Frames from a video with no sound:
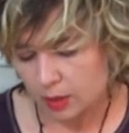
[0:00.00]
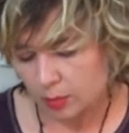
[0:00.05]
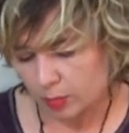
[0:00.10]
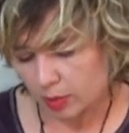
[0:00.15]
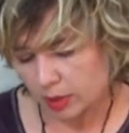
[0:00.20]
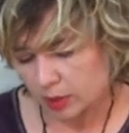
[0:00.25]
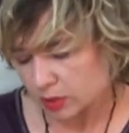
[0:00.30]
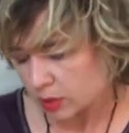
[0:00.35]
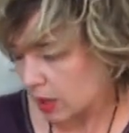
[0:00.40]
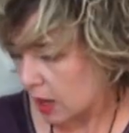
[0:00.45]

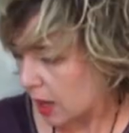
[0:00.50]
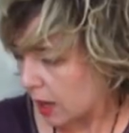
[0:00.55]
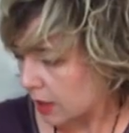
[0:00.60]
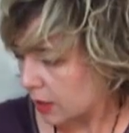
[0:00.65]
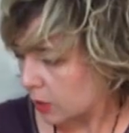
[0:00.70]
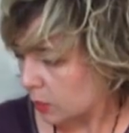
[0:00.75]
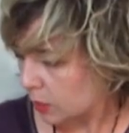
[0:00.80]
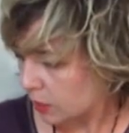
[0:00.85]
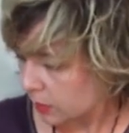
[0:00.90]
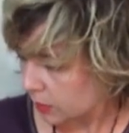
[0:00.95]
but
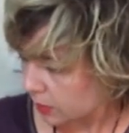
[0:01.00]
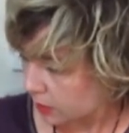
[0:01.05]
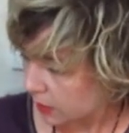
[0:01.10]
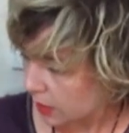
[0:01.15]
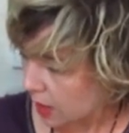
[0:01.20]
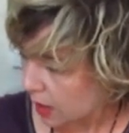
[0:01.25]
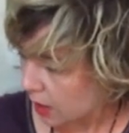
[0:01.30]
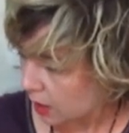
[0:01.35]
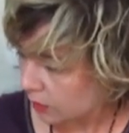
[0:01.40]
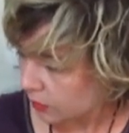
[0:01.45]
I will
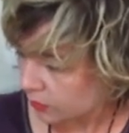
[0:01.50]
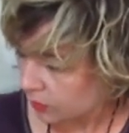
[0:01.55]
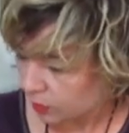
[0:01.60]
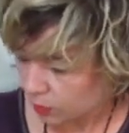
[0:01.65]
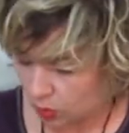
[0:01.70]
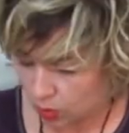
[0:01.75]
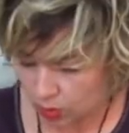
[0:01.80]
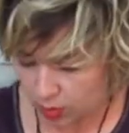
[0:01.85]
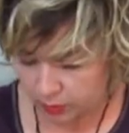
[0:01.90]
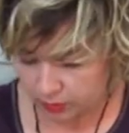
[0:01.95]
have
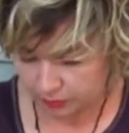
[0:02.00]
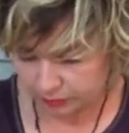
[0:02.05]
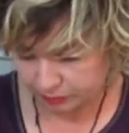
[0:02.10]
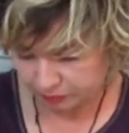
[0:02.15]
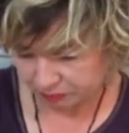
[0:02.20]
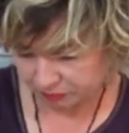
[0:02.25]
more